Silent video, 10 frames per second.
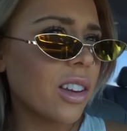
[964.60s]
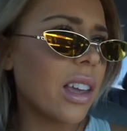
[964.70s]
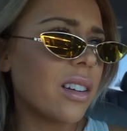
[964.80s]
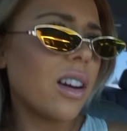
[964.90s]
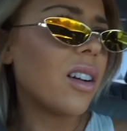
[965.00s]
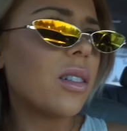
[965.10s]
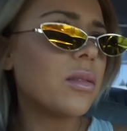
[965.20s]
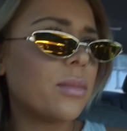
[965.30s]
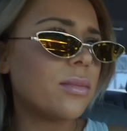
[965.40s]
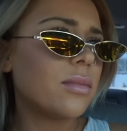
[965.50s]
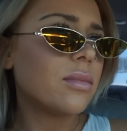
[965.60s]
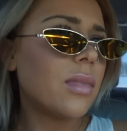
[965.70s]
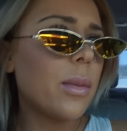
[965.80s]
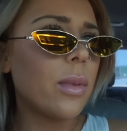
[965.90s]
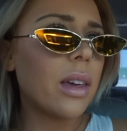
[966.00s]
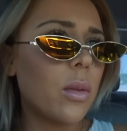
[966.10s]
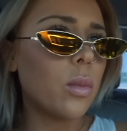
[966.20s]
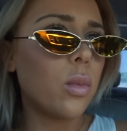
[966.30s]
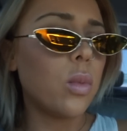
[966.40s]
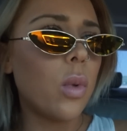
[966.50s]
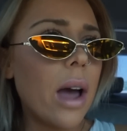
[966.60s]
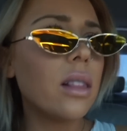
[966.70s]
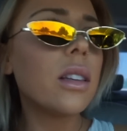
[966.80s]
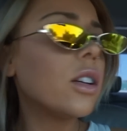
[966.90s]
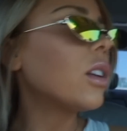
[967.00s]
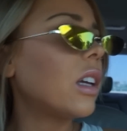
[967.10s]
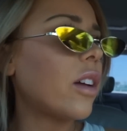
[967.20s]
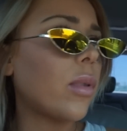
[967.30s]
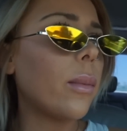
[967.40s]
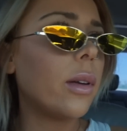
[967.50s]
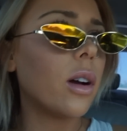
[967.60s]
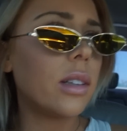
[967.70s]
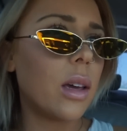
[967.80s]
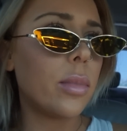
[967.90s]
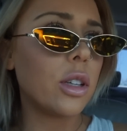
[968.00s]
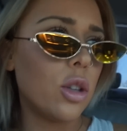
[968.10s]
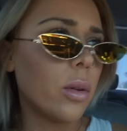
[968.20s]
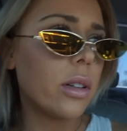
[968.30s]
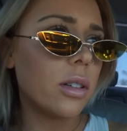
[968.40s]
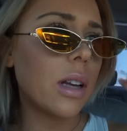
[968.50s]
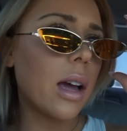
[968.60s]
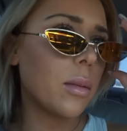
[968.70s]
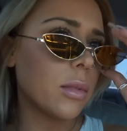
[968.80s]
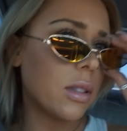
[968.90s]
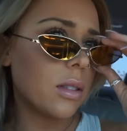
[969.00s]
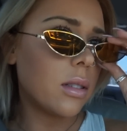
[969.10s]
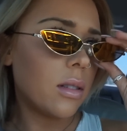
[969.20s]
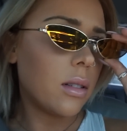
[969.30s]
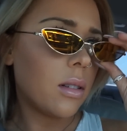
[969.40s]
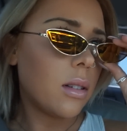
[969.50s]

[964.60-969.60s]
they're like, no. I'm like, I literally have probably gone camping 200 times. More than